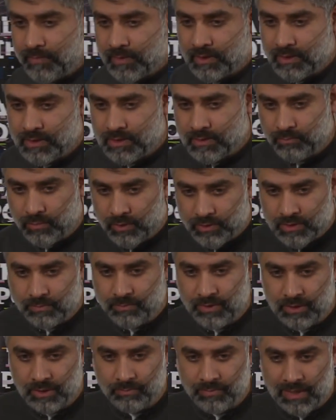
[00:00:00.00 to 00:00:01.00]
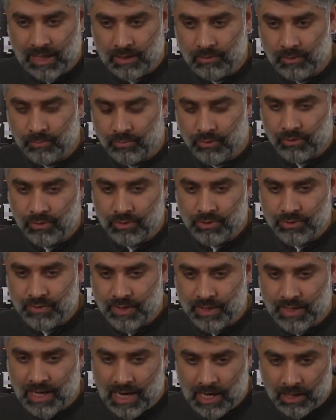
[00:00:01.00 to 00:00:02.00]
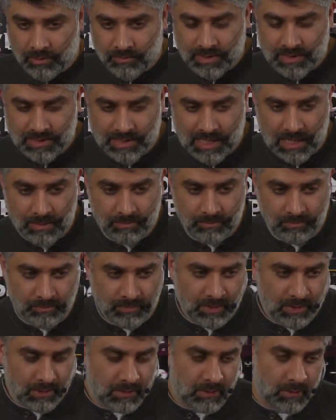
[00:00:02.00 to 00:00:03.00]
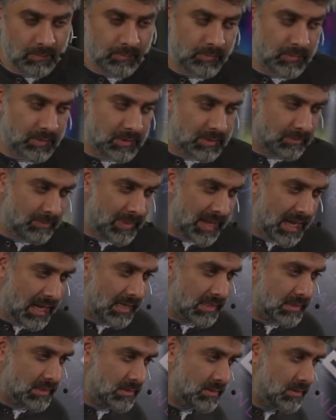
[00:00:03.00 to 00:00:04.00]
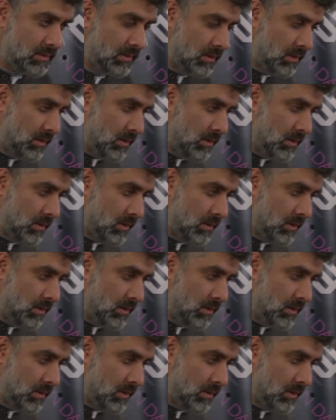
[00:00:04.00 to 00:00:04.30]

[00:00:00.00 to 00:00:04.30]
this multi-million-pound laboratory, and how this came to pass